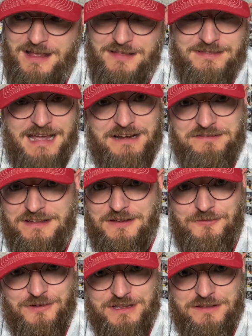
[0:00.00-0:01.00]
that's
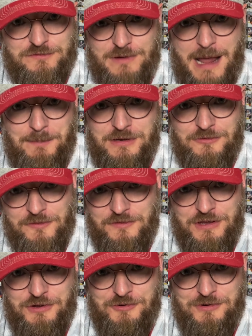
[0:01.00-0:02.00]
it for this rapid
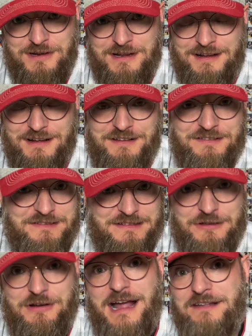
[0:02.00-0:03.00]
review. See
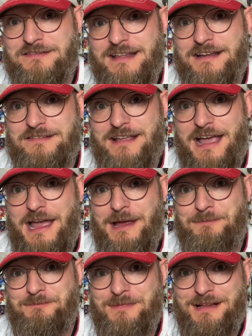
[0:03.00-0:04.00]
you guys next
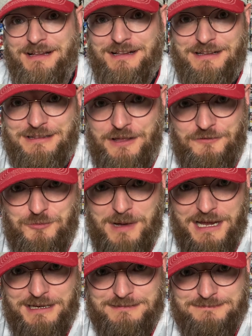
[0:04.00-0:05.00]
time. Love you,
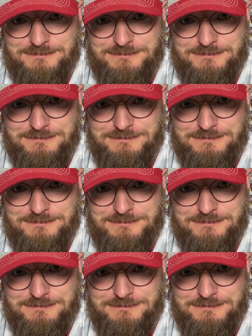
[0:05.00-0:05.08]
bye.